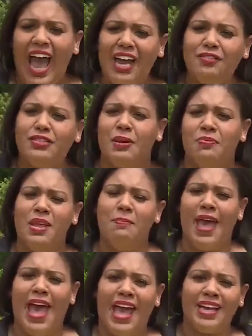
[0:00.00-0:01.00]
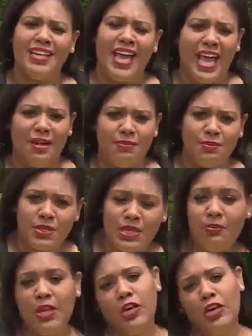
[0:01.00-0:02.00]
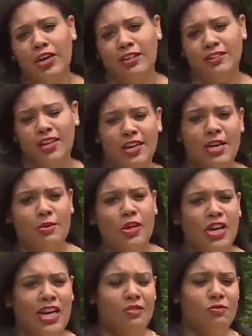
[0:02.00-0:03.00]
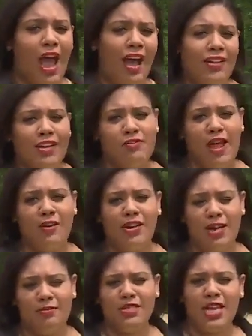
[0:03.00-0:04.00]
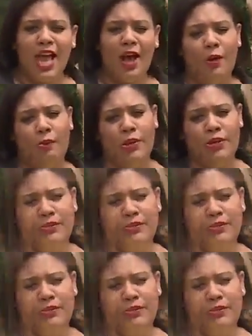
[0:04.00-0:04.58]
Out of something bad came something good, a community rallying around him to help.